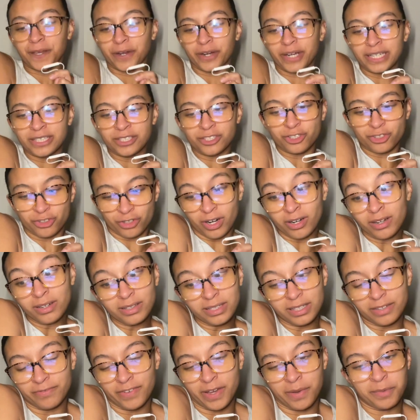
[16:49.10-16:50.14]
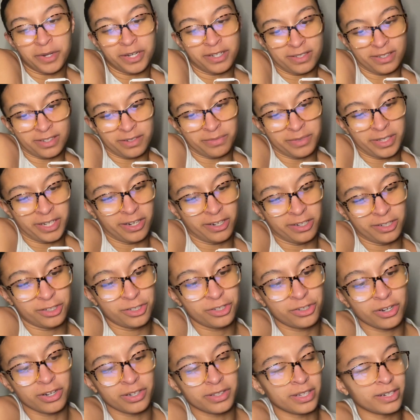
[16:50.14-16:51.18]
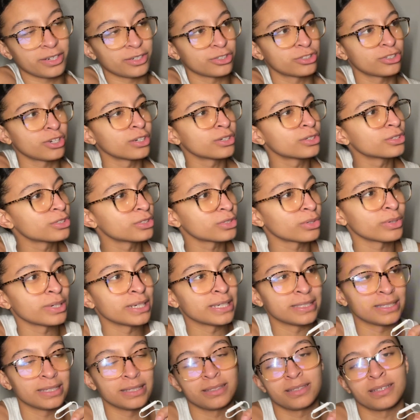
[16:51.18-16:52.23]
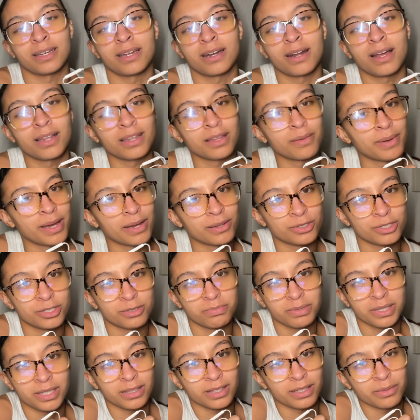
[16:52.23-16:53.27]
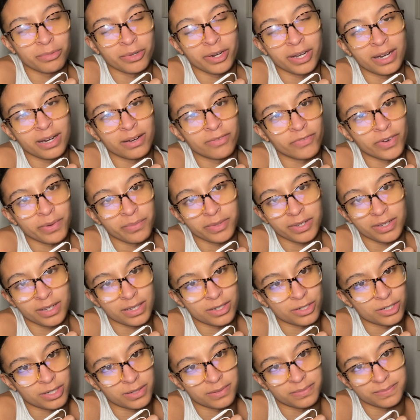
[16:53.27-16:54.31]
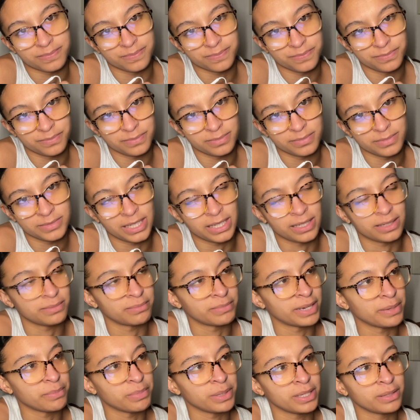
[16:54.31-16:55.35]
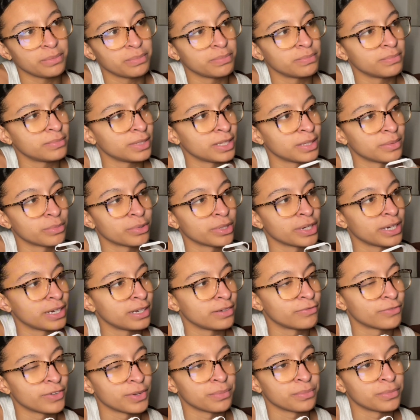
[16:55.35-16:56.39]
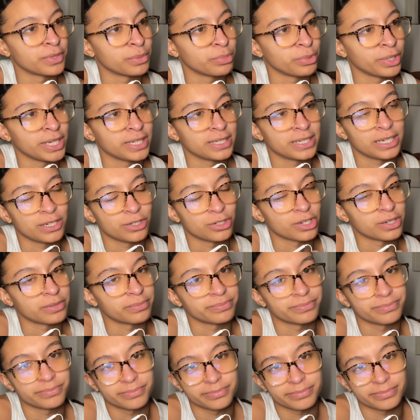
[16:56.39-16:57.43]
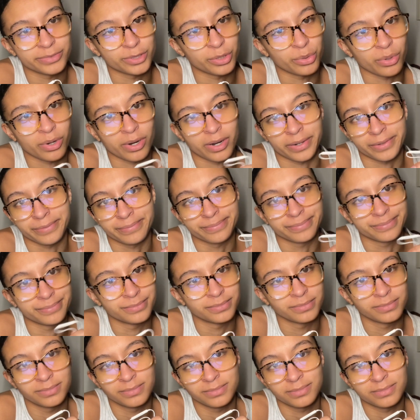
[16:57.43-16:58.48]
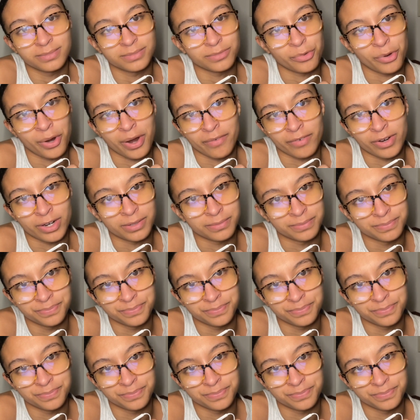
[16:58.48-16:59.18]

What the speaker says: is struggle in feminism. There are struggle stories. It's not all about just being liberated from the kitchen. It might be liberated from the plantation or wherever.